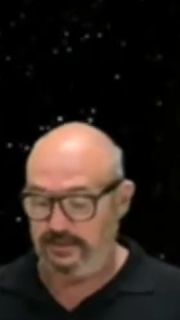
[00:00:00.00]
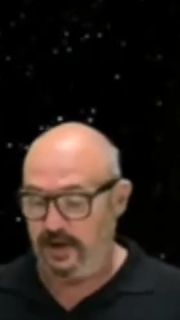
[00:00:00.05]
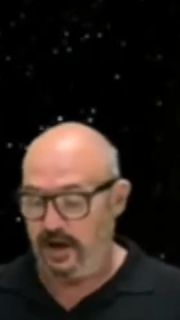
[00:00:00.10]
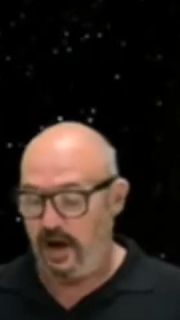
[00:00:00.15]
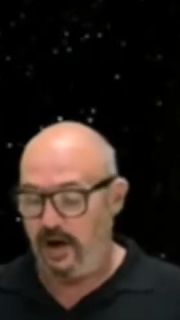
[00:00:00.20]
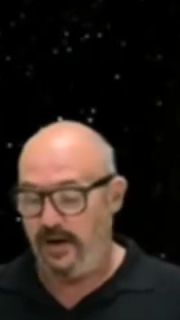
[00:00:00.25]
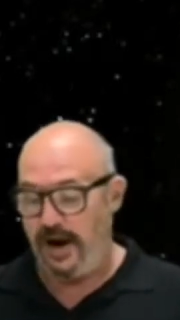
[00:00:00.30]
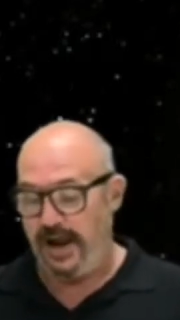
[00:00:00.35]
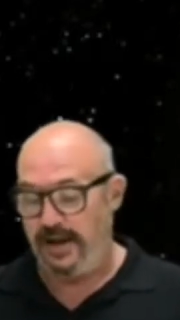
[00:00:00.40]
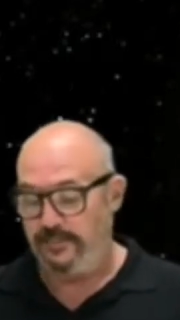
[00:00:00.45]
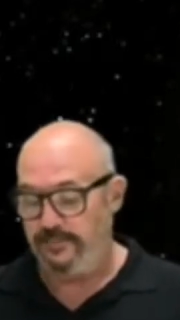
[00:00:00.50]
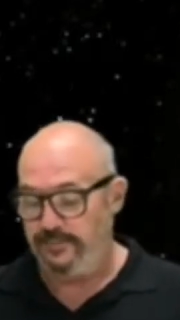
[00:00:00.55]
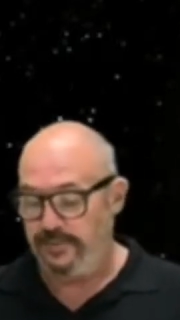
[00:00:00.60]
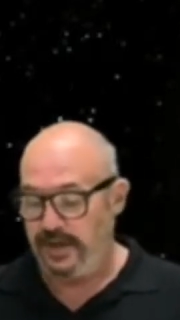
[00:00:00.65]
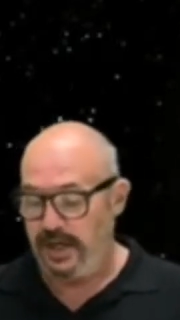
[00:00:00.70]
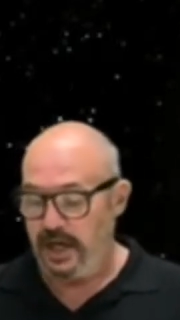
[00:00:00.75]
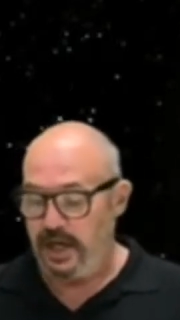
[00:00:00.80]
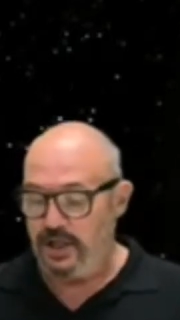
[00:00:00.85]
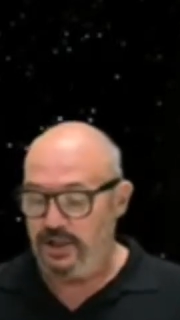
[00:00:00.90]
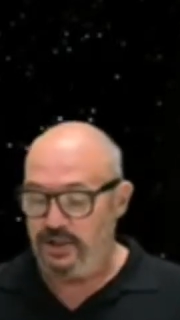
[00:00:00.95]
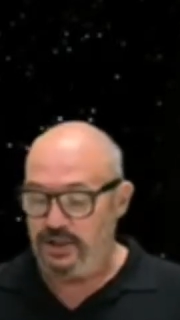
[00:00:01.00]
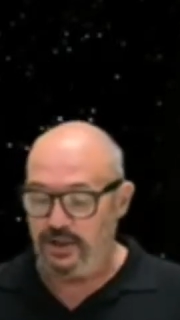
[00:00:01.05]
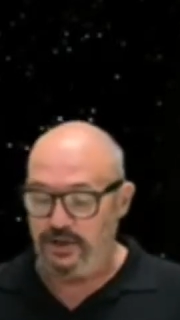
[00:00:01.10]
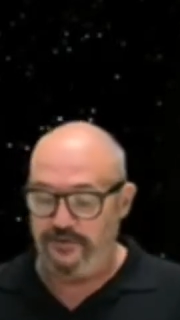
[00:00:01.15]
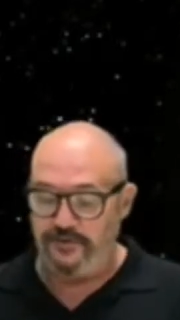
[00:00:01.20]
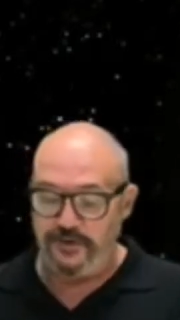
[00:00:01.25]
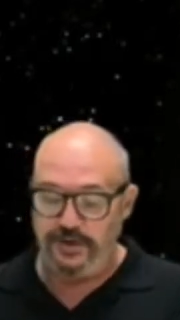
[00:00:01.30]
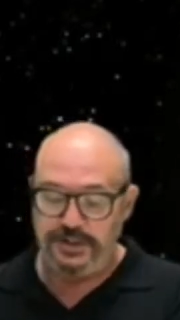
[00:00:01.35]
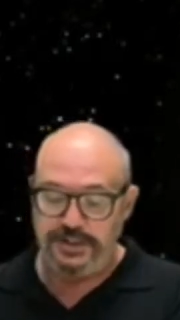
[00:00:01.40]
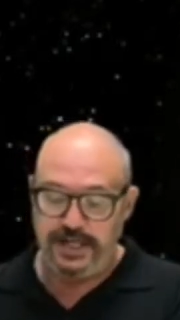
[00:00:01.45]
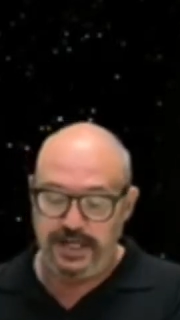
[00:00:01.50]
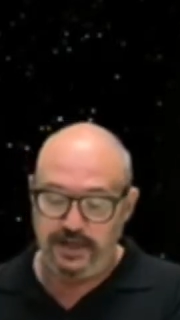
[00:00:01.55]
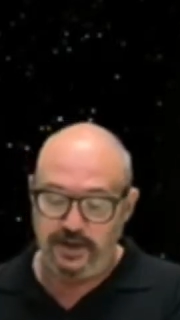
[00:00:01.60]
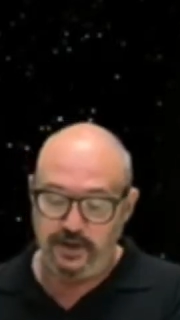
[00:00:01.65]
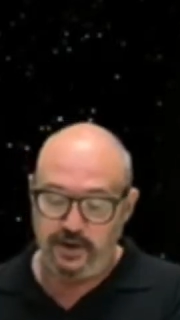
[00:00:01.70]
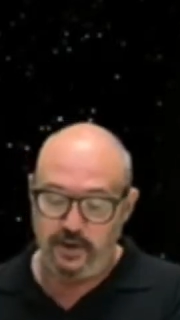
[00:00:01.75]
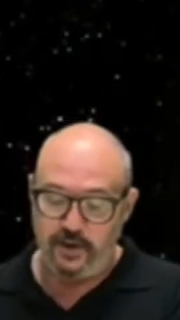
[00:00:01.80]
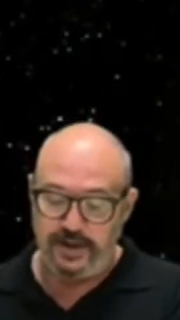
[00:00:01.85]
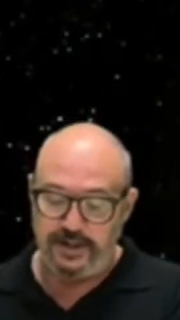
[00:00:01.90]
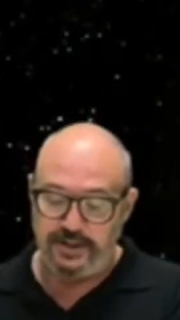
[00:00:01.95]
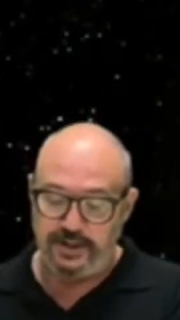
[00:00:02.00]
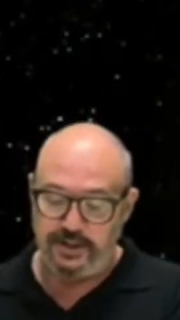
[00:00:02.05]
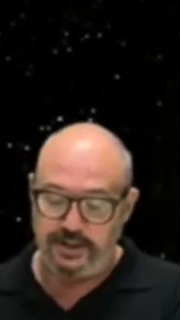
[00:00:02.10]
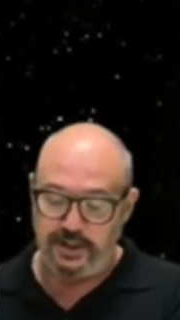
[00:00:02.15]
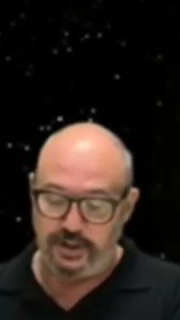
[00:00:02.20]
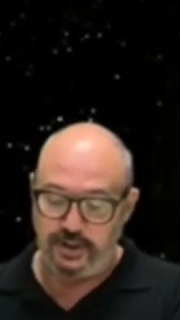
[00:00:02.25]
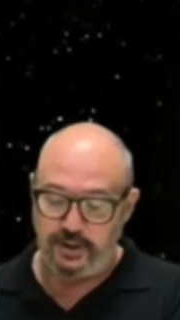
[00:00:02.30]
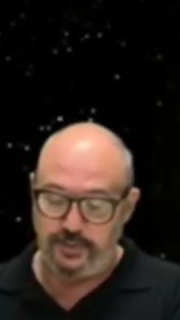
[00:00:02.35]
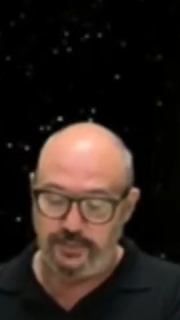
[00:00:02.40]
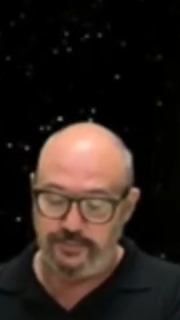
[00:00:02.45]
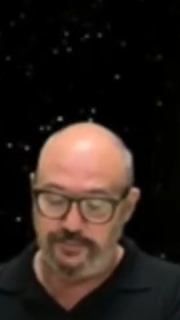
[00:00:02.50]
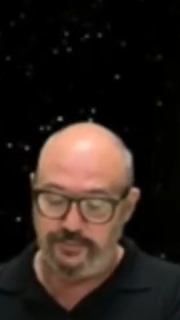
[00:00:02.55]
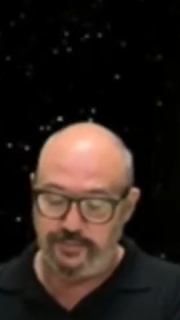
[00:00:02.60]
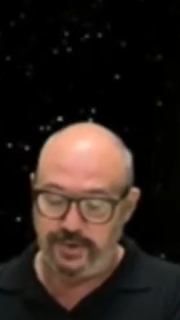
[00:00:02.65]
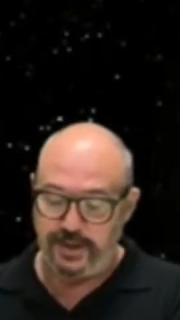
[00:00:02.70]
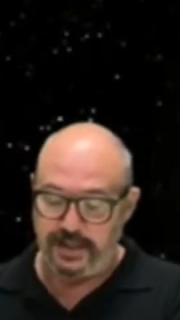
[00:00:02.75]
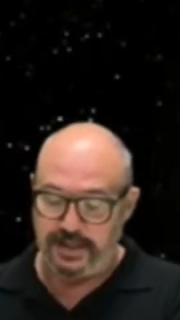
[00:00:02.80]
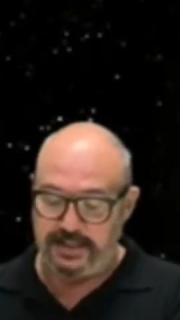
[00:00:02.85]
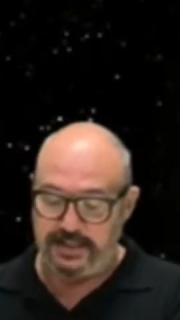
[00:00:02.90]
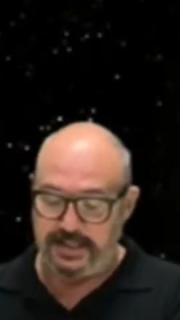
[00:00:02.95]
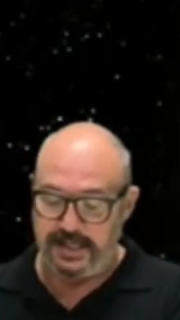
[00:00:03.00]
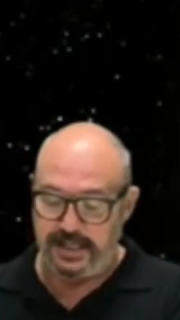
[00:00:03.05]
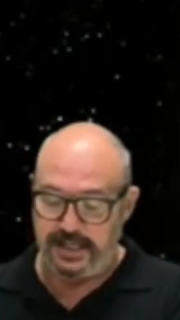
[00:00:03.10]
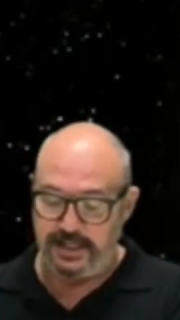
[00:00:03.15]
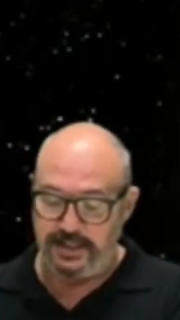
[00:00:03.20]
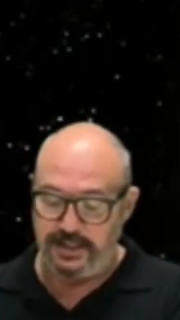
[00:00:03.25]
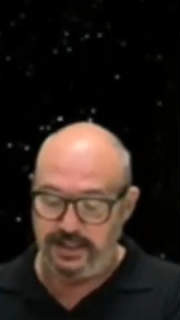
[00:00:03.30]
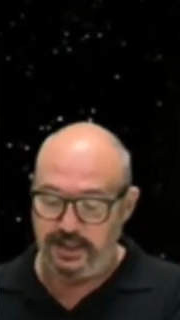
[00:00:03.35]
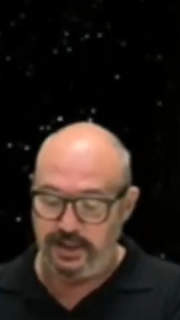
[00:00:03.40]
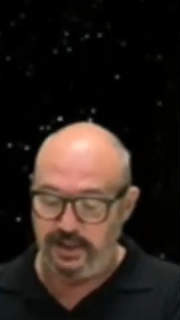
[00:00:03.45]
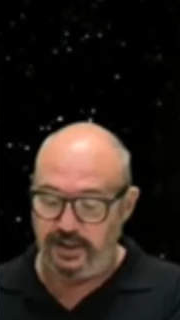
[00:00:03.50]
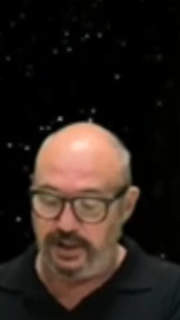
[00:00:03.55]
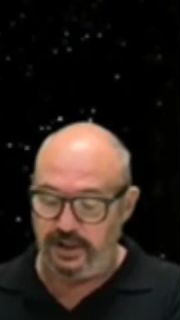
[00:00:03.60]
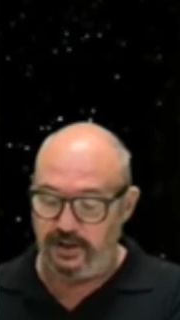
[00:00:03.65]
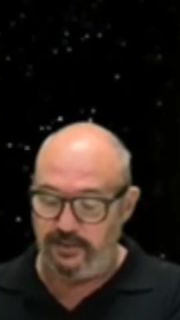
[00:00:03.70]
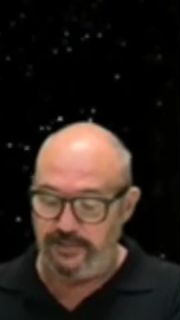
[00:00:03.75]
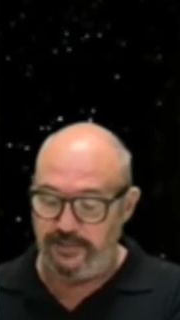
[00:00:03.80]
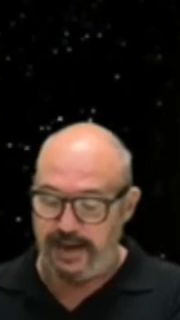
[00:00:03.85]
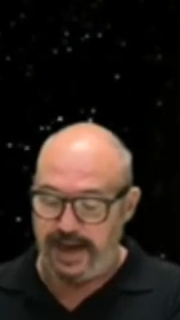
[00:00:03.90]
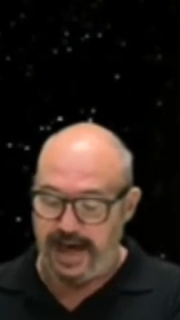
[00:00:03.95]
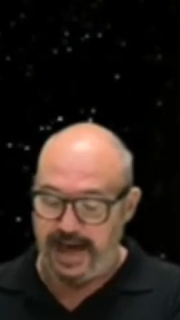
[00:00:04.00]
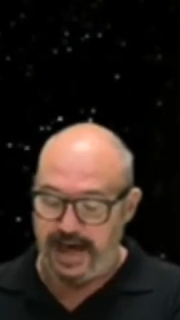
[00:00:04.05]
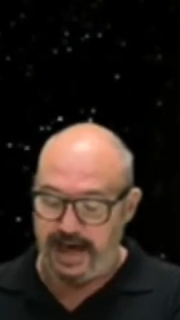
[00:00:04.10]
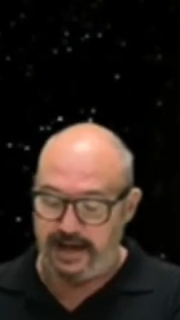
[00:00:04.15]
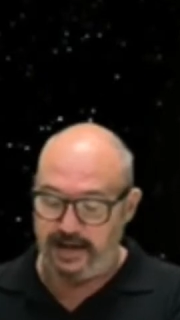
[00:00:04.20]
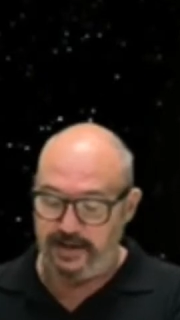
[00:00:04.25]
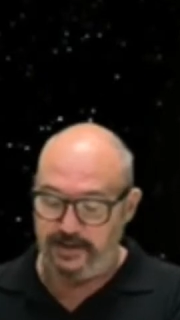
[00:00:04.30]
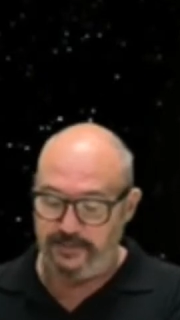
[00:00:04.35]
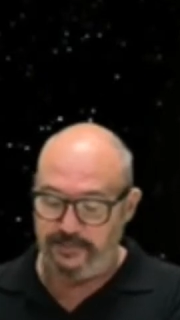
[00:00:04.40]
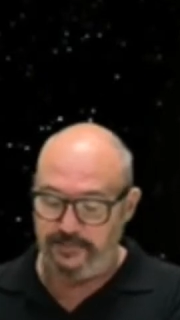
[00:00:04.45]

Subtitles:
All right, so the first thing you're going to do is get into your little bag,